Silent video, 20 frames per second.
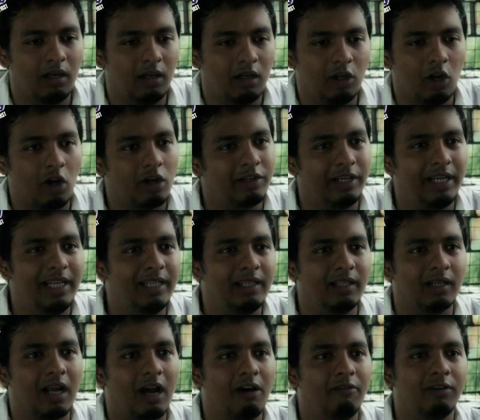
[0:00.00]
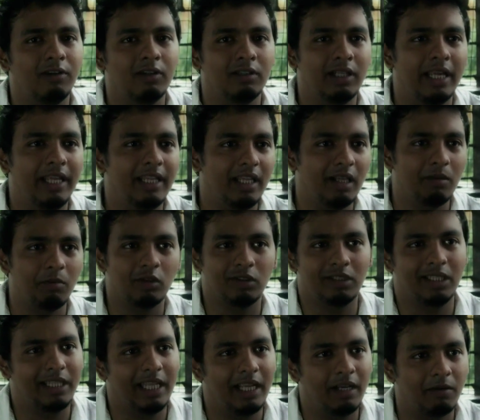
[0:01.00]
not really the cover Hindi
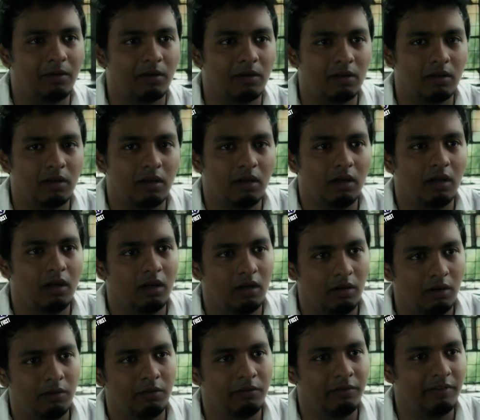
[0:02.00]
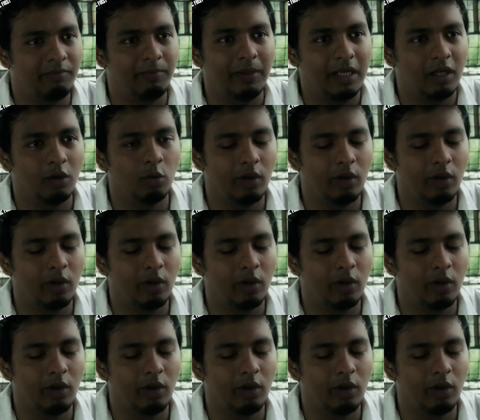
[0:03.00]
music that we've been